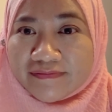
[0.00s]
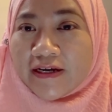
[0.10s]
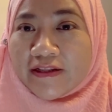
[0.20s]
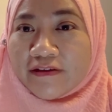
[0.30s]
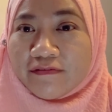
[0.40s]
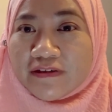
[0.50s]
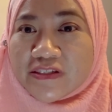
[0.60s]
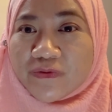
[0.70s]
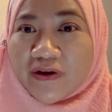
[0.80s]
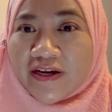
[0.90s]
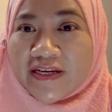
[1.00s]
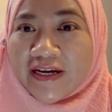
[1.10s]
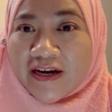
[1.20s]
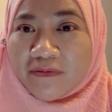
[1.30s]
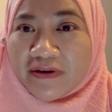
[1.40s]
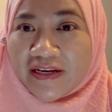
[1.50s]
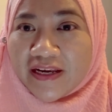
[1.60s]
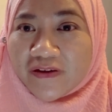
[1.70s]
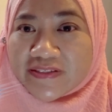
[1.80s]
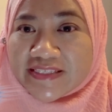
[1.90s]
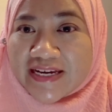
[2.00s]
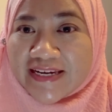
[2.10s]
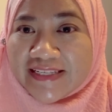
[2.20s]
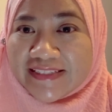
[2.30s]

The first one, carbon dioxide.